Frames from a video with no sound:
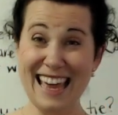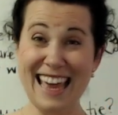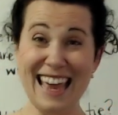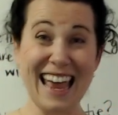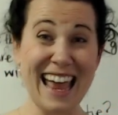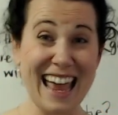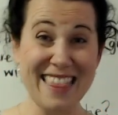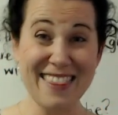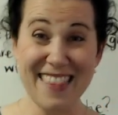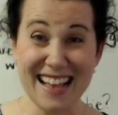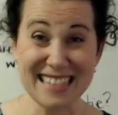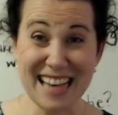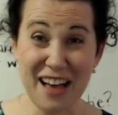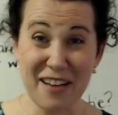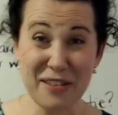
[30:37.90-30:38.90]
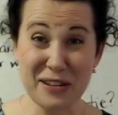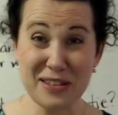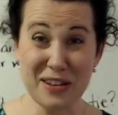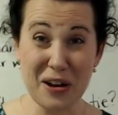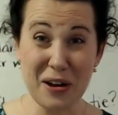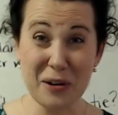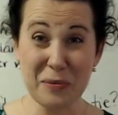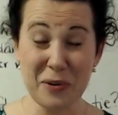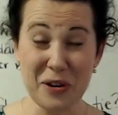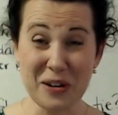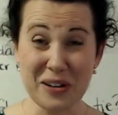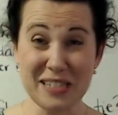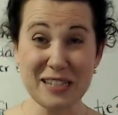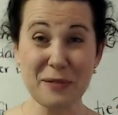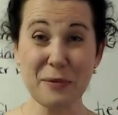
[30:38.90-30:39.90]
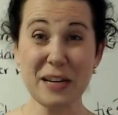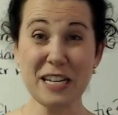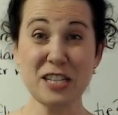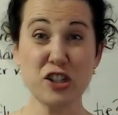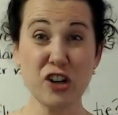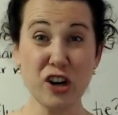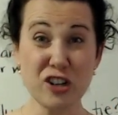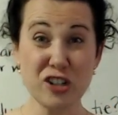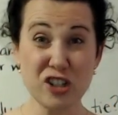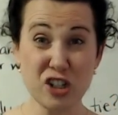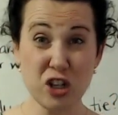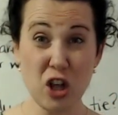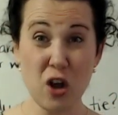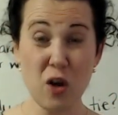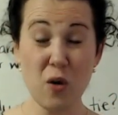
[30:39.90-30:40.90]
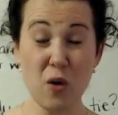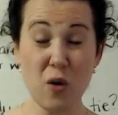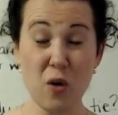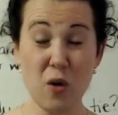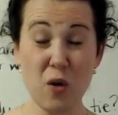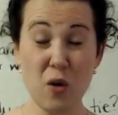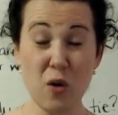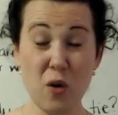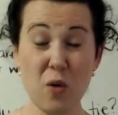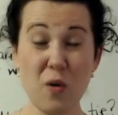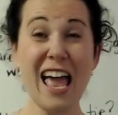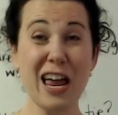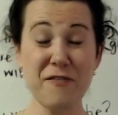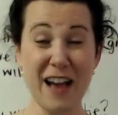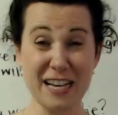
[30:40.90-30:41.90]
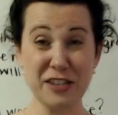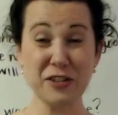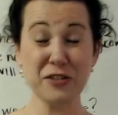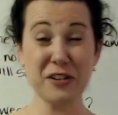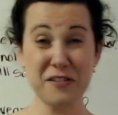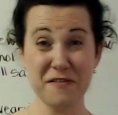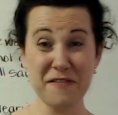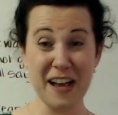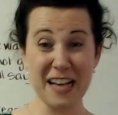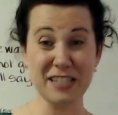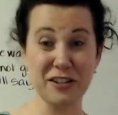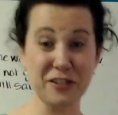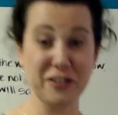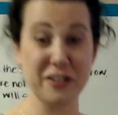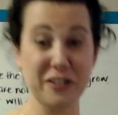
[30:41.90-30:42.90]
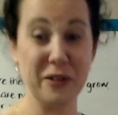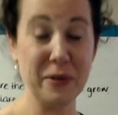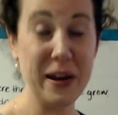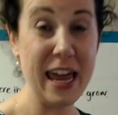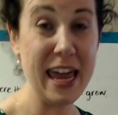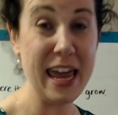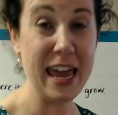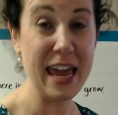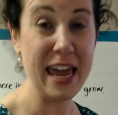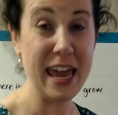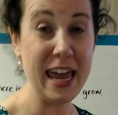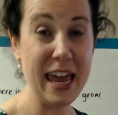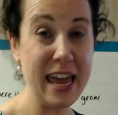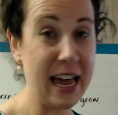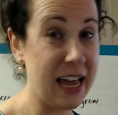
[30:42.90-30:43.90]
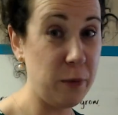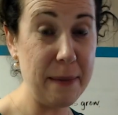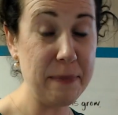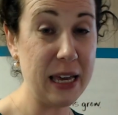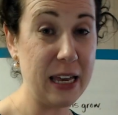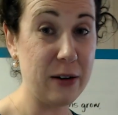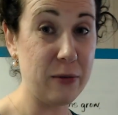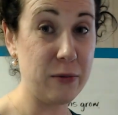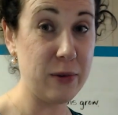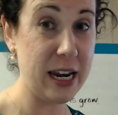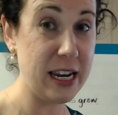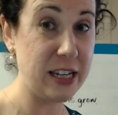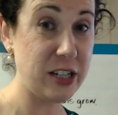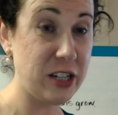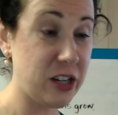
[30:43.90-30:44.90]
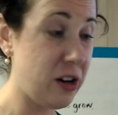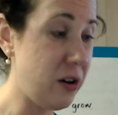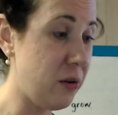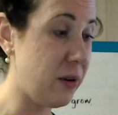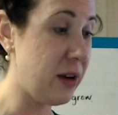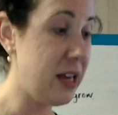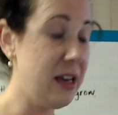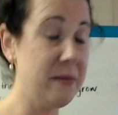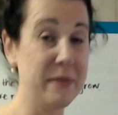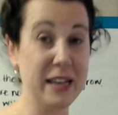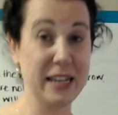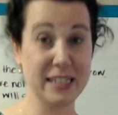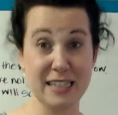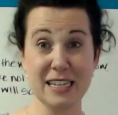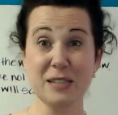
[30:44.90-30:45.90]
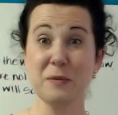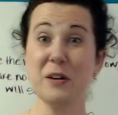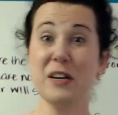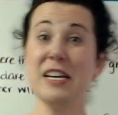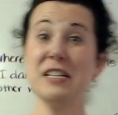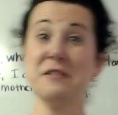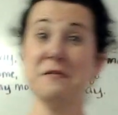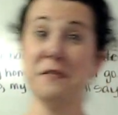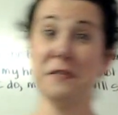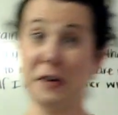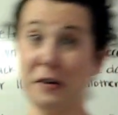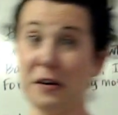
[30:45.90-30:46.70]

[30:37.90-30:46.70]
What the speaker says: And that's how the song works. We start slow and we go faster and faster. Okay, I hope you're up and ready to go because this one is very